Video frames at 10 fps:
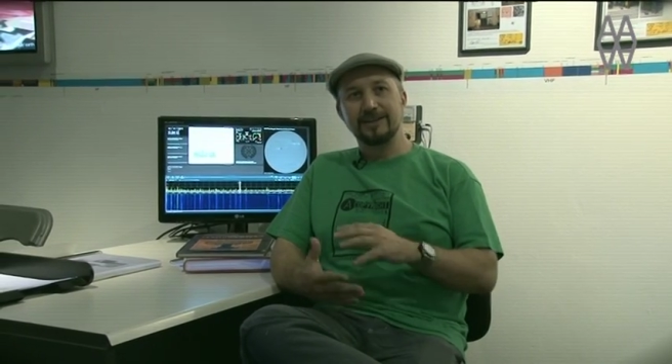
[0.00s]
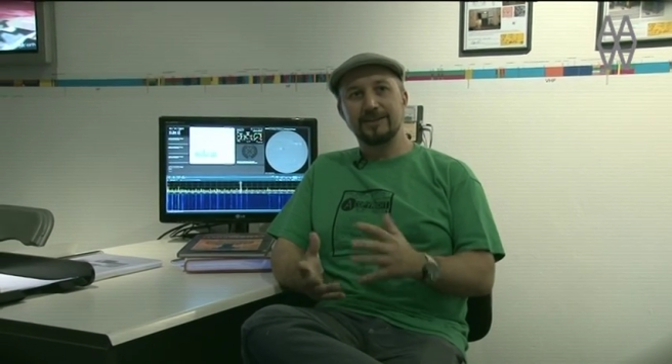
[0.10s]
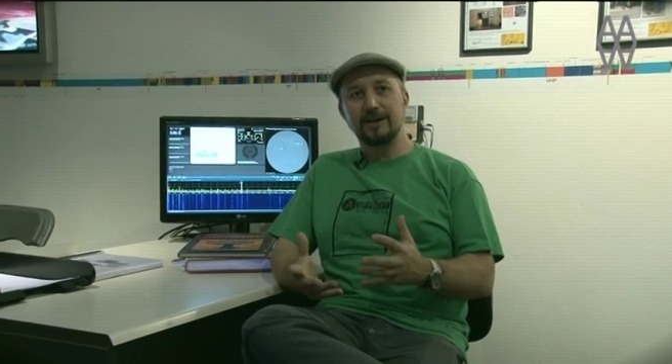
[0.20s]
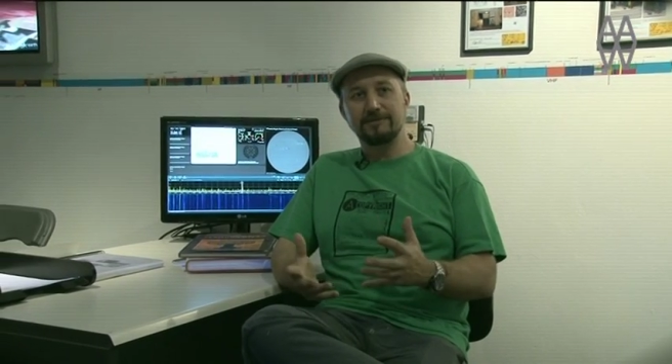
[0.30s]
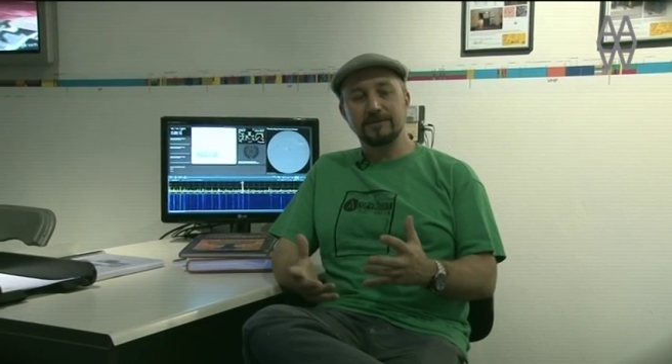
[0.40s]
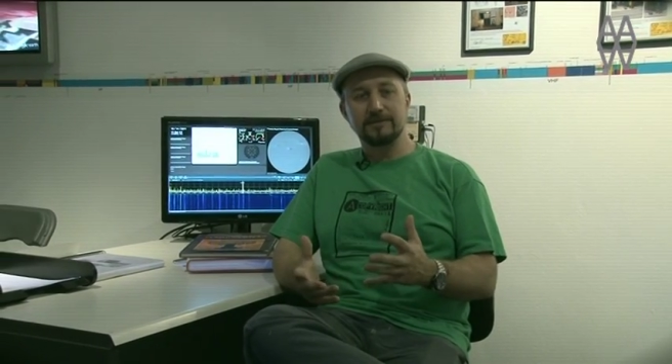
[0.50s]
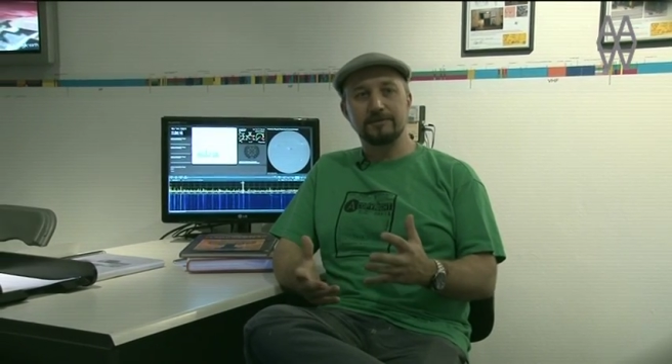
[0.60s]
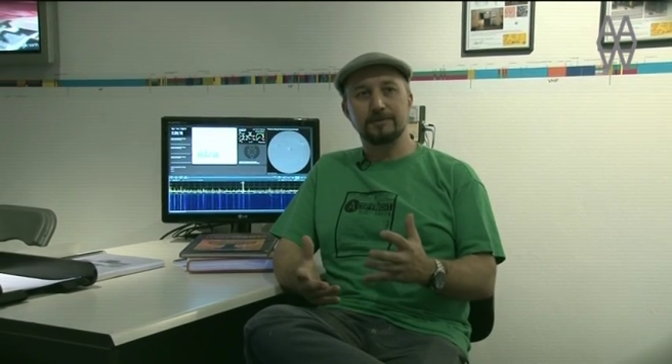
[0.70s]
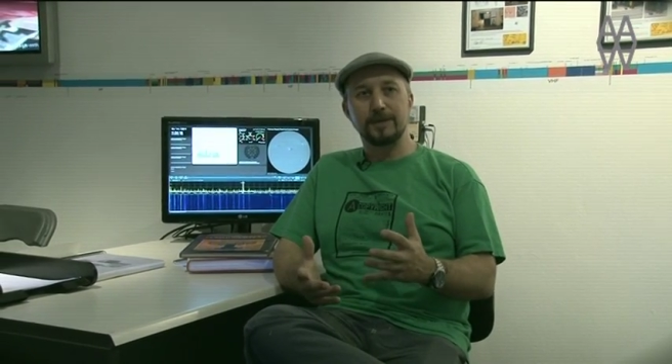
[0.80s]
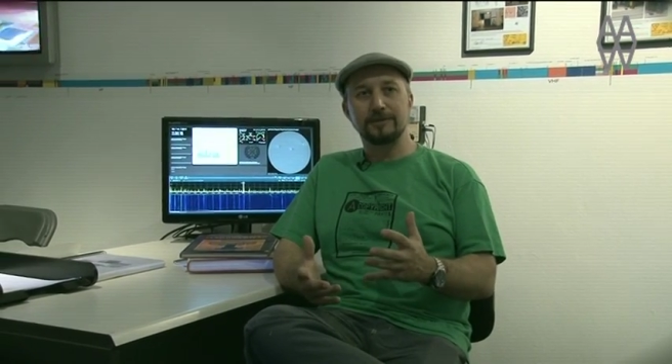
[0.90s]
the Office
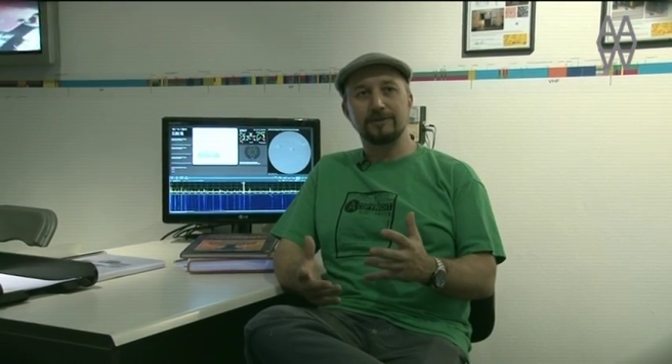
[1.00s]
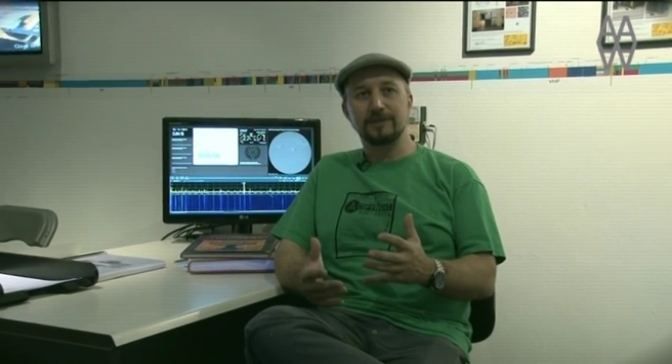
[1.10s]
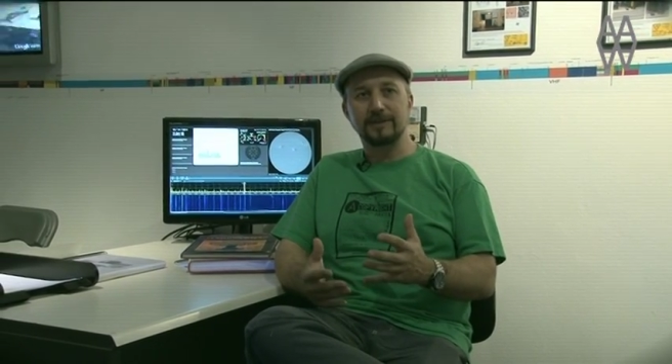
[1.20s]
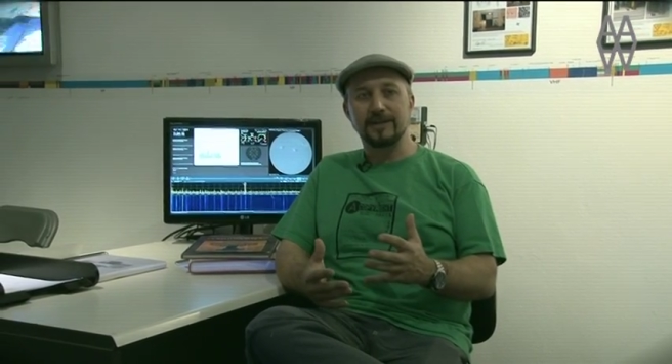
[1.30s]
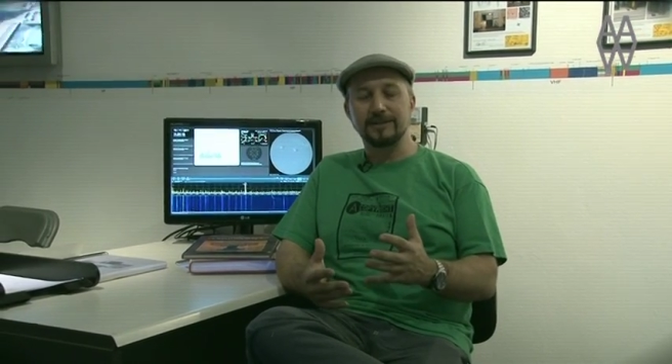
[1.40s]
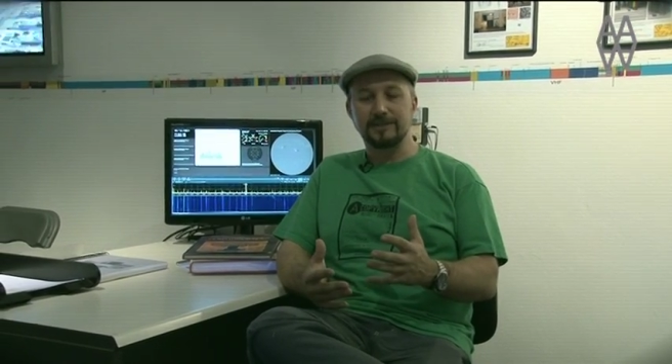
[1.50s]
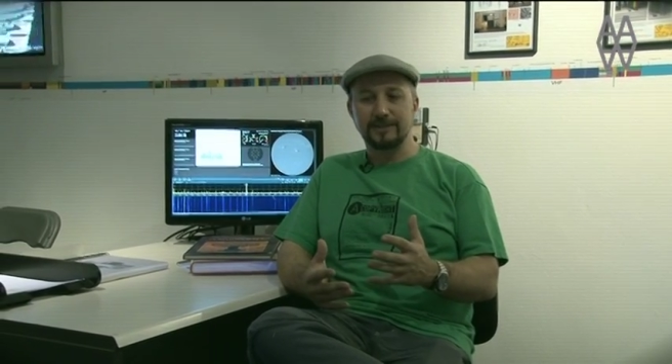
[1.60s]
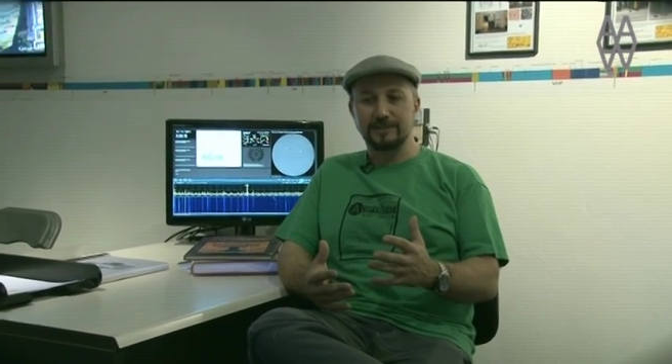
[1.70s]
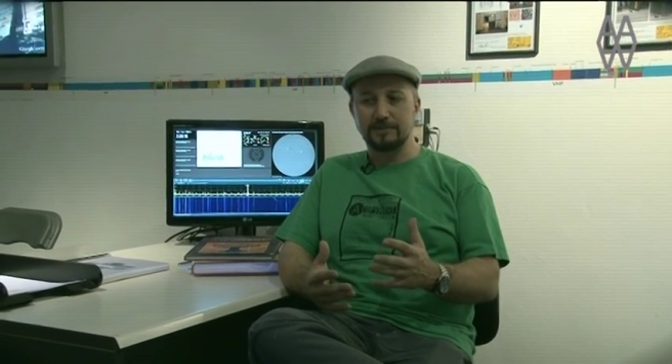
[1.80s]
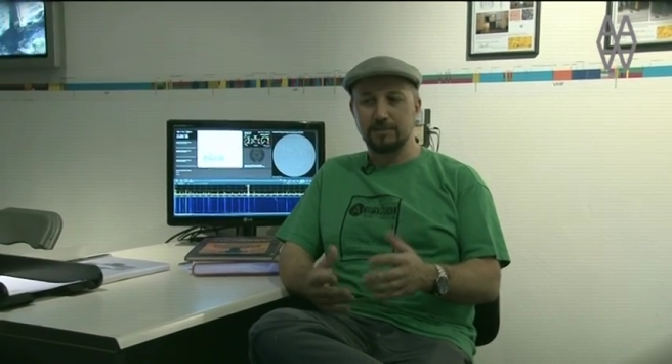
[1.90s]
of Spectral
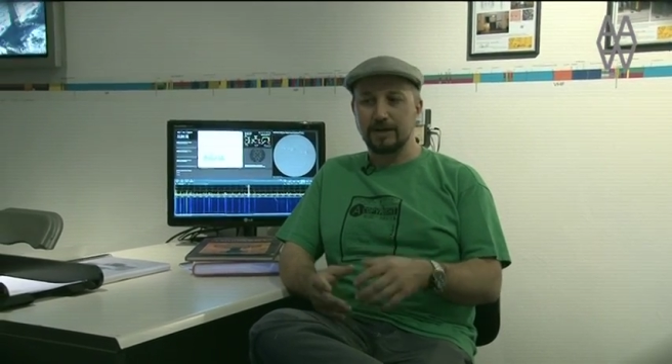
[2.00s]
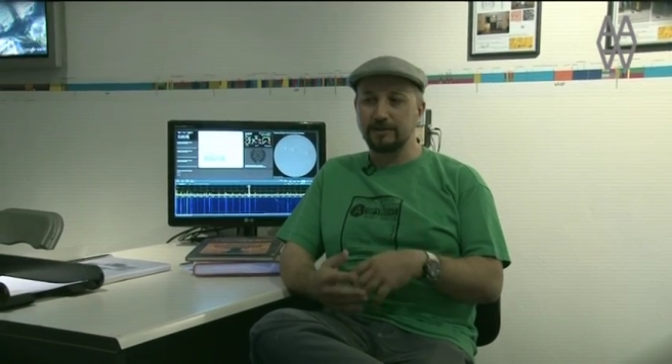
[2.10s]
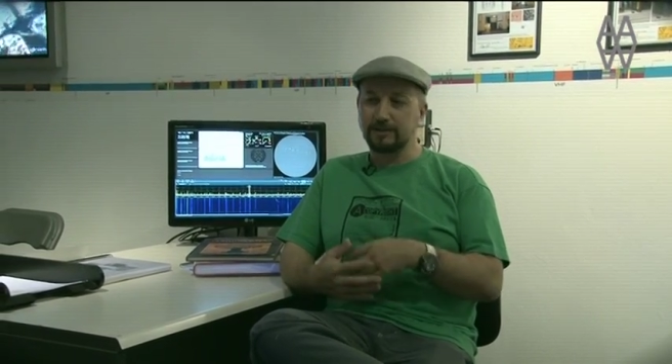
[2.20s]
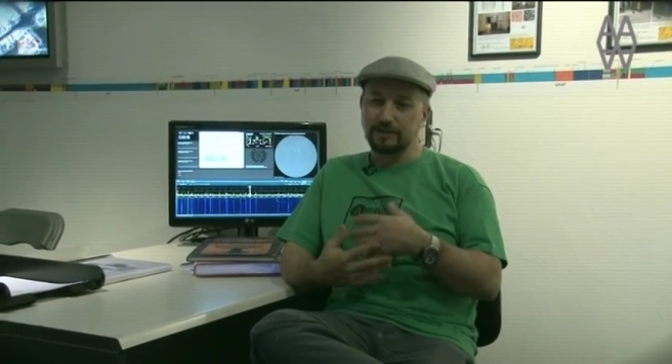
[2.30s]
Ecology is about.